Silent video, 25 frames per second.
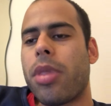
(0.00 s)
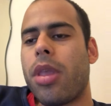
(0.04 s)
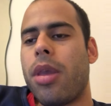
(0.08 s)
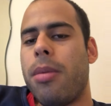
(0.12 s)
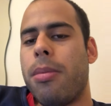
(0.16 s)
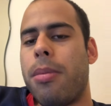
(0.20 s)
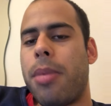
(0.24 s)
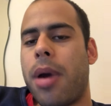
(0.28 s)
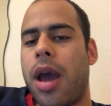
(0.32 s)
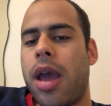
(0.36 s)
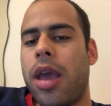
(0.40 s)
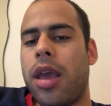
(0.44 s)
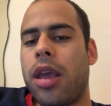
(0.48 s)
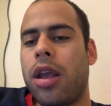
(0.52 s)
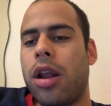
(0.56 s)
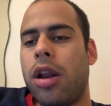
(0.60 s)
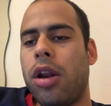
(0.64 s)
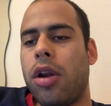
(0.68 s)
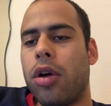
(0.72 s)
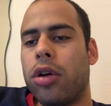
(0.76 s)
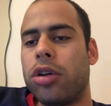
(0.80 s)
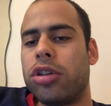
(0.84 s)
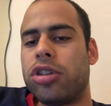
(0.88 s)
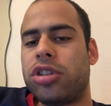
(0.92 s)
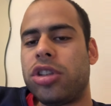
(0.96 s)
by
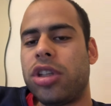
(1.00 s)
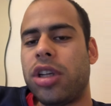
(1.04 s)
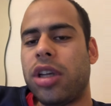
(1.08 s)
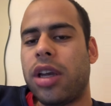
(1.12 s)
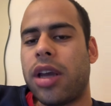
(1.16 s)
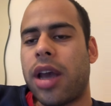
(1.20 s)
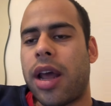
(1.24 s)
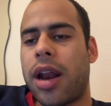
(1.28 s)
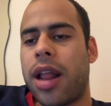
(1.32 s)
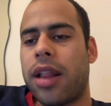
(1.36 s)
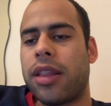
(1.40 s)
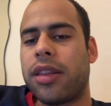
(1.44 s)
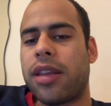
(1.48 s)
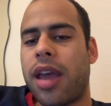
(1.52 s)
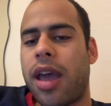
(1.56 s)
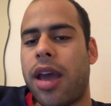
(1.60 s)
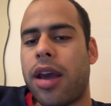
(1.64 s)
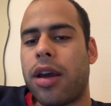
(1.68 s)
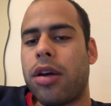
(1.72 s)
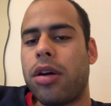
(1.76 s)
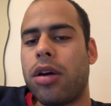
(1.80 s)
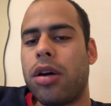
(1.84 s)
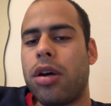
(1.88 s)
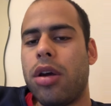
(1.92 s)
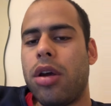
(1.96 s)
launching an attack
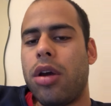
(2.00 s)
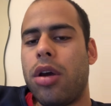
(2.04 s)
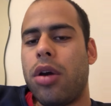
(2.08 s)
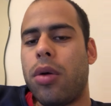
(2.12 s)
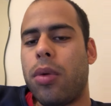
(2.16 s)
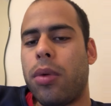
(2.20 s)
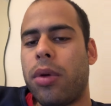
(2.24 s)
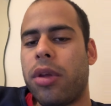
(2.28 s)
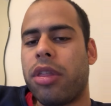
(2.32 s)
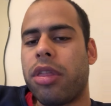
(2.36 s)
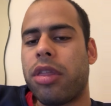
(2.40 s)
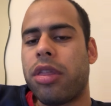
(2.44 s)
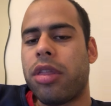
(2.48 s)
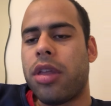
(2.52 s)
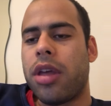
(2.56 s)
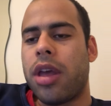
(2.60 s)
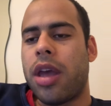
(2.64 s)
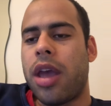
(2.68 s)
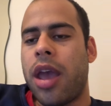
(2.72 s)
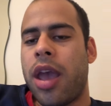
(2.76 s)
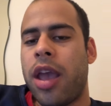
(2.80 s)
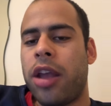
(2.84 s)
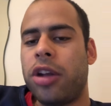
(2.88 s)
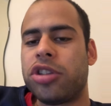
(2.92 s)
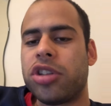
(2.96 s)
with the
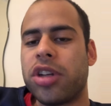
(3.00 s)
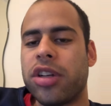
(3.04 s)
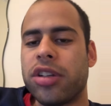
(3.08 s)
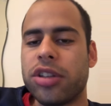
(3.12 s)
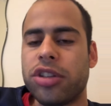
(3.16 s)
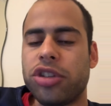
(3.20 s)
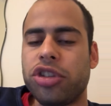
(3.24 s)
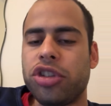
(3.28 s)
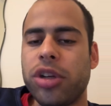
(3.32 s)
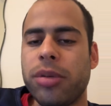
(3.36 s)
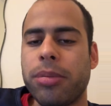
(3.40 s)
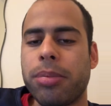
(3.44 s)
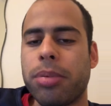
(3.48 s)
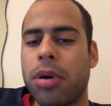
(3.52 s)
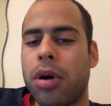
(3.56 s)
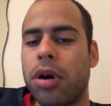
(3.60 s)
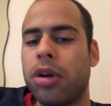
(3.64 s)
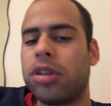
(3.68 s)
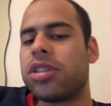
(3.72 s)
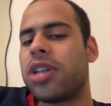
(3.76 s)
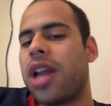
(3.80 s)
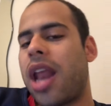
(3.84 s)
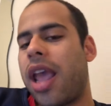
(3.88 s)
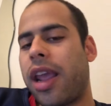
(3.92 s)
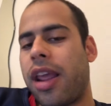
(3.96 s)
h and g pawns
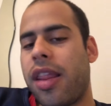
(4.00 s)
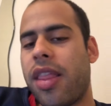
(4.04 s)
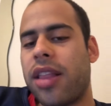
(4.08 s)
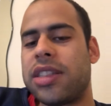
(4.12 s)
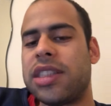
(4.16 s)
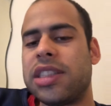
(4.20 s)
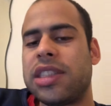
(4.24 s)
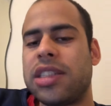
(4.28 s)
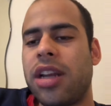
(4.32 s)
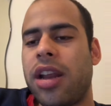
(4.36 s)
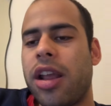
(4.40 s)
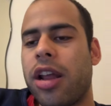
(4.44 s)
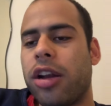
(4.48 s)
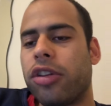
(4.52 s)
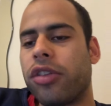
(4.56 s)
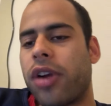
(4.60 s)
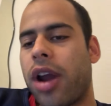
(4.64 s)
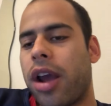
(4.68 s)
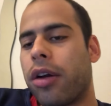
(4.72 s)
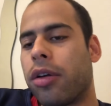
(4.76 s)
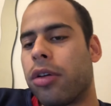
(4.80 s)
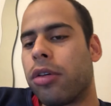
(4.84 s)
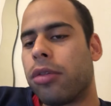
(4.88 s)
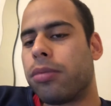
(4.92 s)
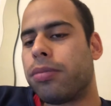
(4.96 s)
like in the Sicilian
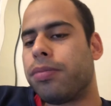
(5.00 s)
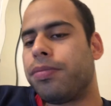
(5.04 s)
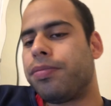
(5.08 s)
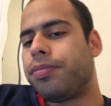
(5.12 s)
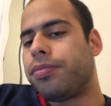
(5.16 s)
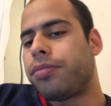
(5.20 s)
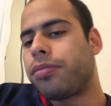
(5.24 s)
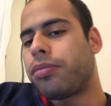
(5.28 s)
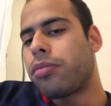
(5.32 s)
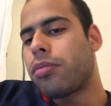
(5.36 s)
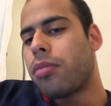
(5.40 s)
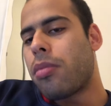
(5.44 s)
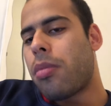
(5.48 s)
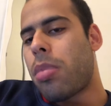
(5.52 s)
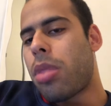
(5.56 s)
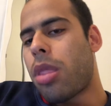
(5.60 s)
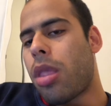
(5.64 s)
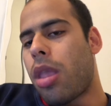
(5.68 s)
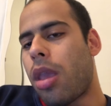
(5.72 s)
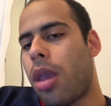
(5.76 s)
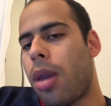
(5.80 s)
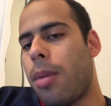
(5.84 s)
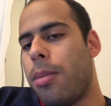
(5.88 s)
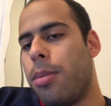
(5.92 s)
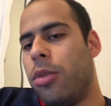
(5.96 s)
dragon.
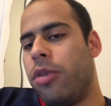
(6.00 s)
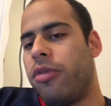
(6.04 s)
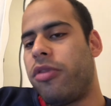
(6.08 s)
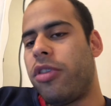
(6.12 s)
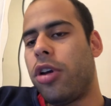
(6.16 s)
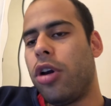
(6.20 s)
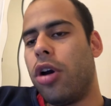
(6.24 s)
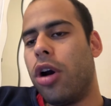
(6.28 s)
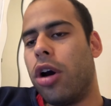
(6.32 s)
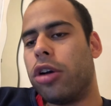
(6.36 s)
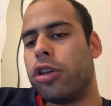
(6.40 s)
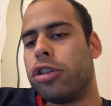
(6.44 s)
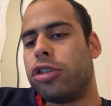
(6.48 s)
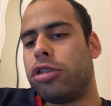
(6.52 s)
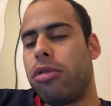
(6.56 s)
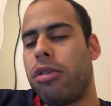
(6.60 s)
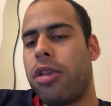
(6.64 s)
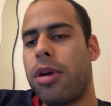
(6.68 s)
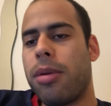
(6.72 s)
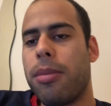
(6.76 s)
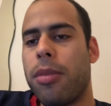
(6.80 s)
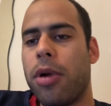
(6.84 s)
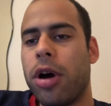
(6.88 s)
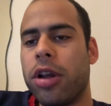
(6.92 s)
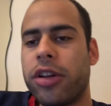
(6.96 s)
Moving on to the
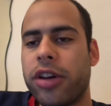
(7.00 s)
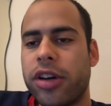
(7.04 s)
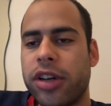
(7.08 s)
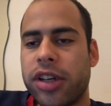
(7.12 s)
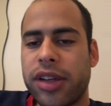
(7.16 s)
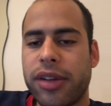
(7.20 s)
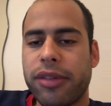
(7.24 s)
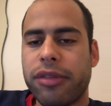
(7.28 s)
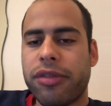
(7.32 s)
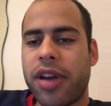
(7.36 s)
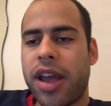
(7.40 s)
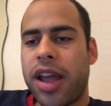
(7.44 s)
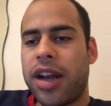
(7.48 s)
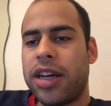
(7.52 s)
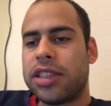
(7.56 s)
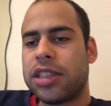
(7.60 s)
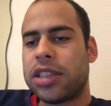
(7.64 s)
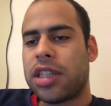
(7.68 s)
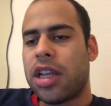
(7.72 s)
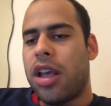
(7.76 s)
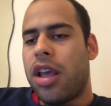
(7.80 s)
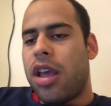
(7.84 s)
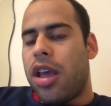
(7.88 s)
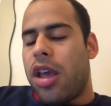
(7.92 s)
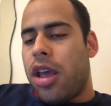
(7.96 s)
modern defense,
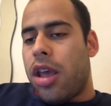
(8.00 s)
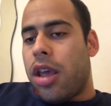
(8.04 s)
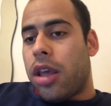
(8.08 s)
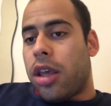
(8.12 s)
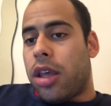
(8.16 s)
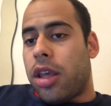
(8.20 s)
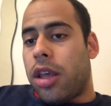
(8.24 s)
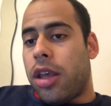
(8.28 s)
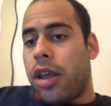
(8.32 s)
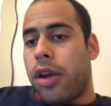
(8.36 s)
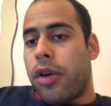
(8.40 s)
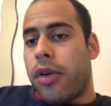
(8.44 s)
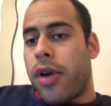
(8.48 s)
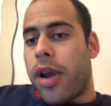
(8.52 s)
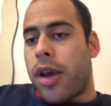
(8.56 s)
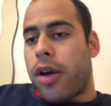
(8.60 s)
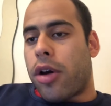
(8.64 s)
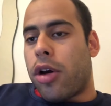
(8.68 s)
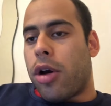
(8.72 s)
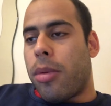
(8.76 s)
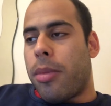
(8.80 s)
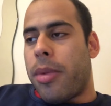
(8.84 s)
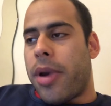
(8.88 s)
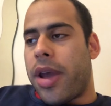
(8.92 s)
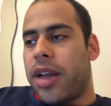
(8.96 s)
he
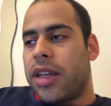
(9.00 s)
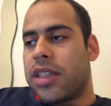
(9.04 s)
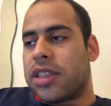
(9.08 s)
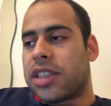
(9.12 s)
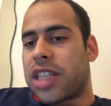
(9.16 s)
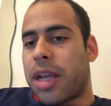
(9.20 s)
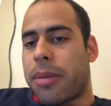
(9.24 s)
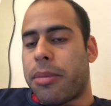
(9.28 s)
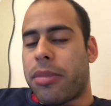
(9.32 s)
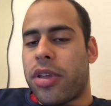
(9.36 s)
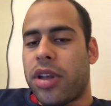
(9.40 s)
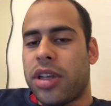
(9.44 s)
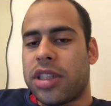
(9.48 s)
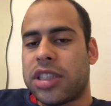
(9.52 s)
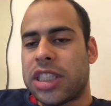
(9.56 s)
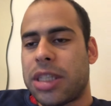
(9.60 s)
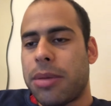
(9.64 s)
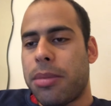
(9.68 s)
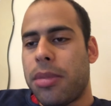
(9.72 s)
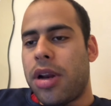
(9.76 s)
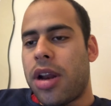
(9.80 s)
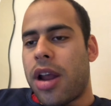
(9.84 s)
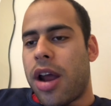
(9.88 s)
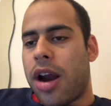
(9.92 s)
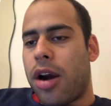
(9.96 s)
recommends something
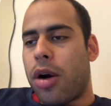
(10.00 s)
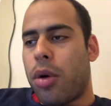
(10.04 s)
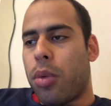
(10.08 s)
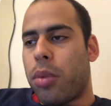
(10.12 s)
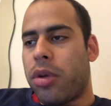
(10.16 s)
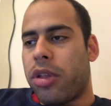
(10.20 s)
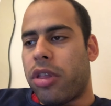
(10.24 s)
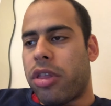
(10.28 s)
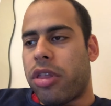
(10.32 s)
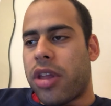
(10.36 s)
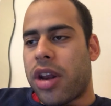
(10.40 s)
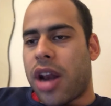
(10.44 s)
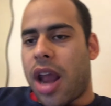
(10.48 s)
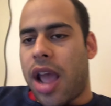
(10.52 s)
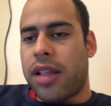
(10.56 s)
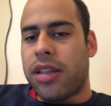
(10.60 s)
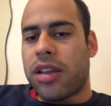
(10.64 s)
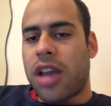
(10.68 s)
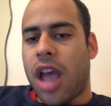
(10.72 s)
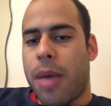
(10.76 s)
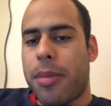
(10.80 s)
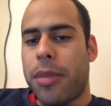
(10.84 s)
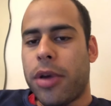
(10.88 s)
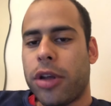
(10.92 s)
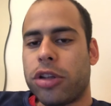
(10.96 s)
similar with the knight
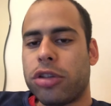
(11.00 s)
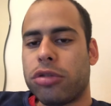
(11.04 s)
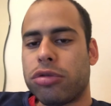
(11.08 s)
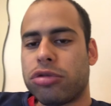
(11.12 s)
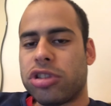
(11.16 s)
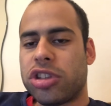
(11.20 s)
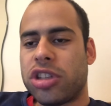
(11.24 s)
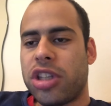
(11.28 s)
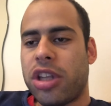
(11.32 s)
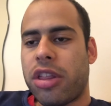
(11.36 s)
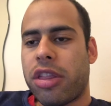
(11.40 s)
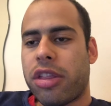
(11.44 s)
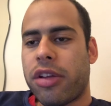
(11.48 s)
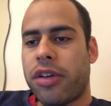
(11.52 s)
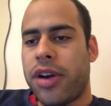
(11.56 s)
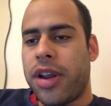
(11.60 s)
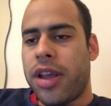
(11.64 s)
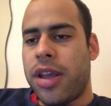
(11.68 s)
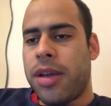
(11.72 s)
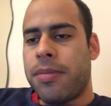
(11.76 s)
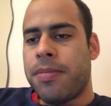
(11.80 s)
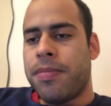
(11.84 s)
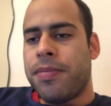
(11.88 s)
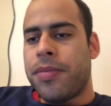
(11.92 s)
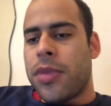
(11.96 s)
coming to
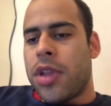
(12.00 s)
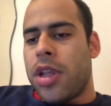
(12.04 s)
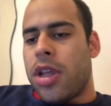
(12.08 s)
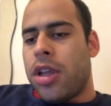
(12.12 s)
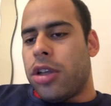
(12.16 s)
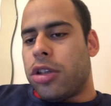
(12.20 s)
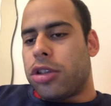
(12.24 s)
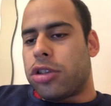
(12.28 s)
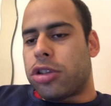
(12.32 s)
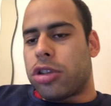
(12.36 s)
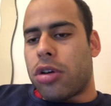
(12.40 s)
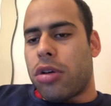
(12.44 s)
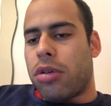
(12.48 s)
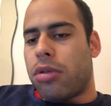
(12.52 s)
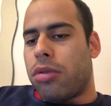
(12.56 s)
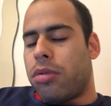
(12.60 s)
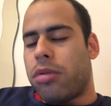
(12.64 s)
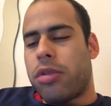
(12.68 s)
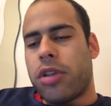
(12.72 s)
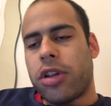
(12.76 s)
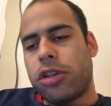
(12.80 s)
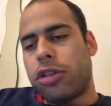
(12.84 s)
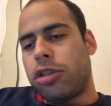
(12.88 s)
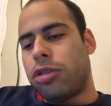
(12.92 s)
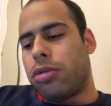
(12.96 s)
c3, so
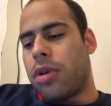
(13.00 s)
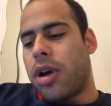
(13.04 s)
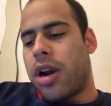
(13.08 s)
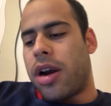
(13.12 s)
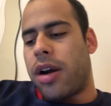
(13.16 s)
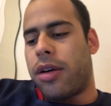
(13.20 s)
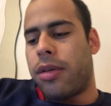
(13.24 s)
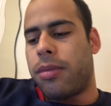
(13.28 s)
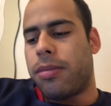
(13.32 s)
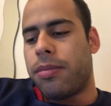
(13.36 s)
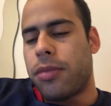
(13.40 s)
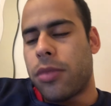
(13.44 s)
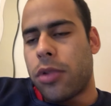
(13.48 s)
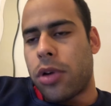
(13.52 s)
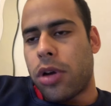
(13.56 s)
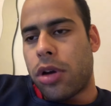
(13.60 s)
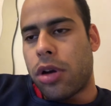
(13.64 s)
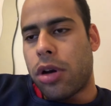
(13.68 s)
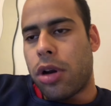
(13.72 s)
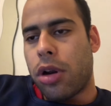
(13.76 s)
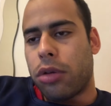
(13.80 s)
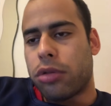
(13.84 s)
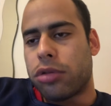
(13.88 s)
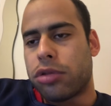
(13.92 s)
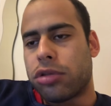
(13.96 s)
the two are
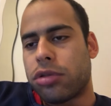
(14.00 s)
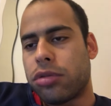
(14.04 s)
close